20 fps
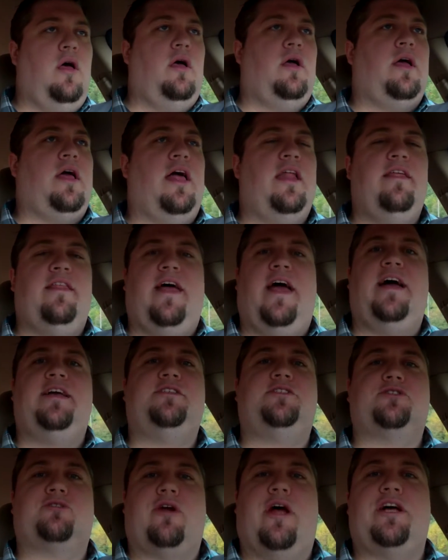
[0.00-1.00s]
kind of the head
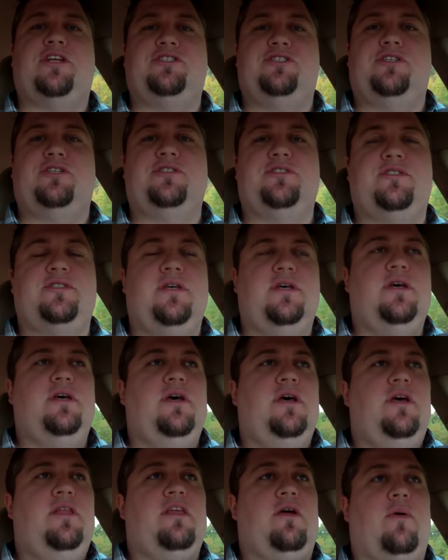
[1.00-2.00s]
scratchers.
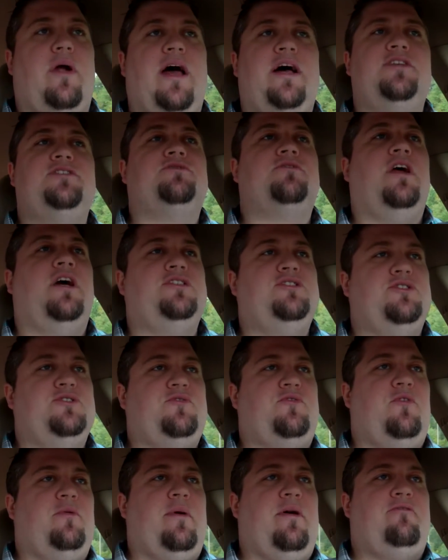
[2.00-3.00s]
They were head scratchers
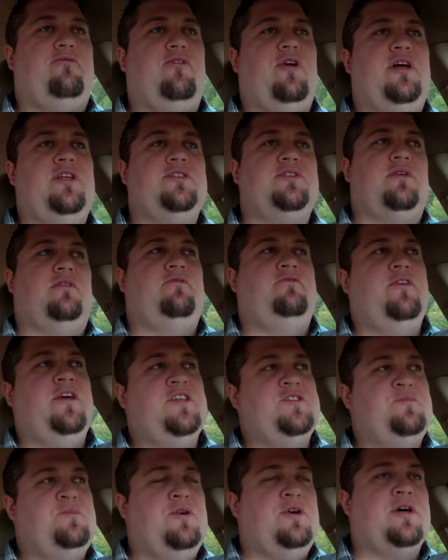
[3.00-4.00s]
for my friends on
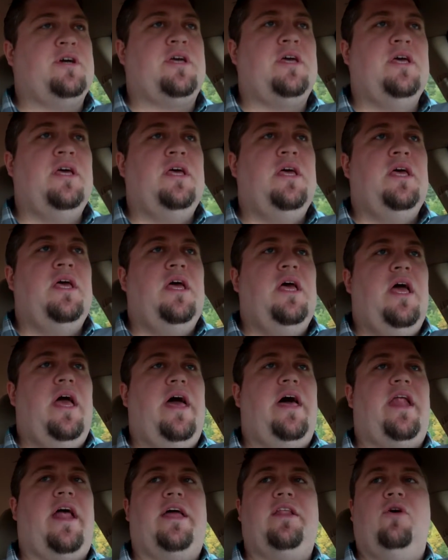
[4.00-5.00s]
Facebook,
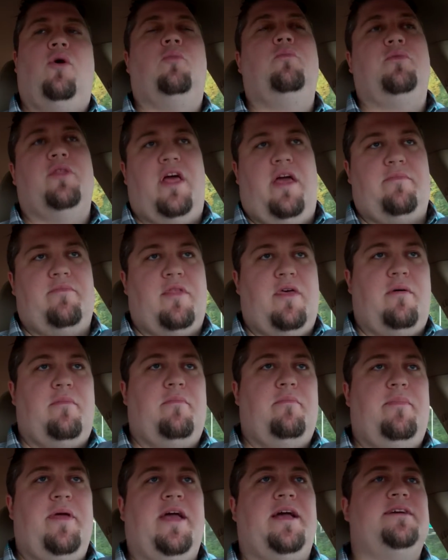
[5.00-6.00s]
and I don't blame
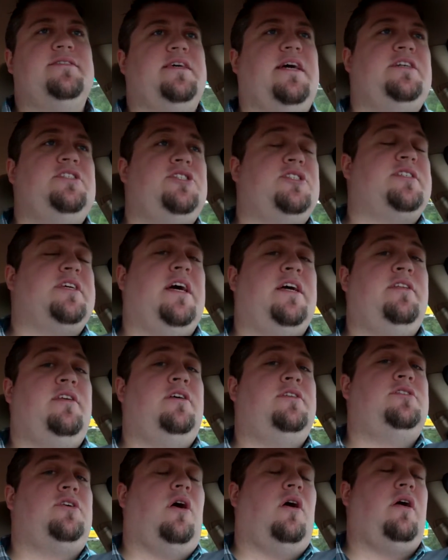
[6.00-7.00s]
them, because I just got
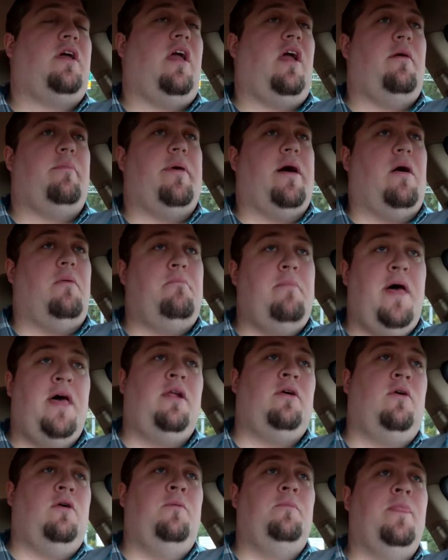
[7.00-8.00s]
done talking about
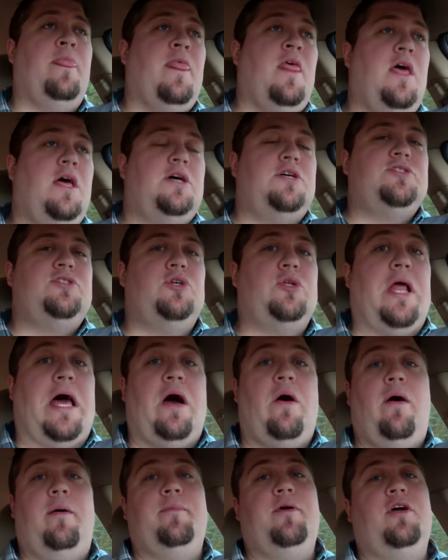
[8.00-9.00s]
metal, so
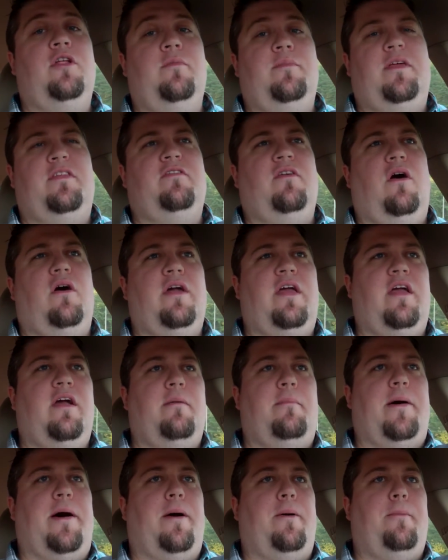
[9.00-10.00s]
now I'm going to be talking
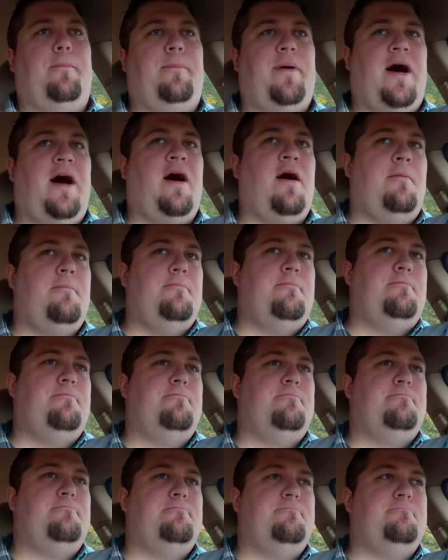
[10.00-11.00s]
about pop.
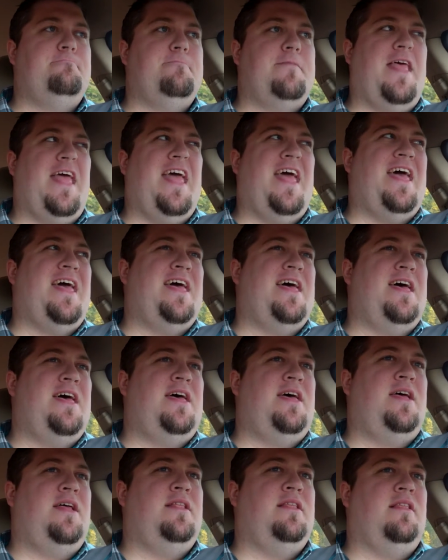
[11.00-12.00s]

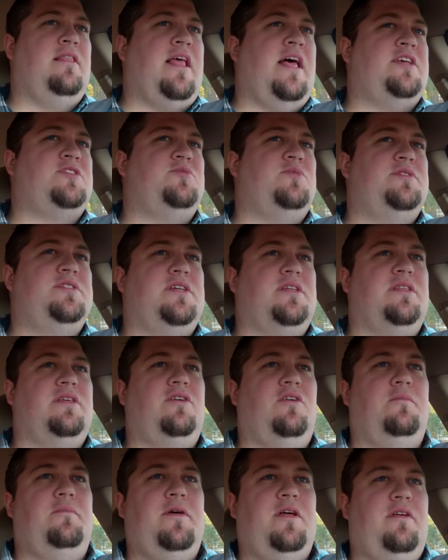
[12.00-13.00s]
And the last one's a
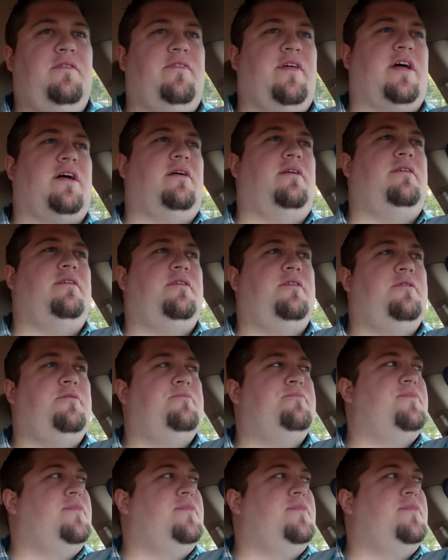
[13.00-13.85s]
little bit of like a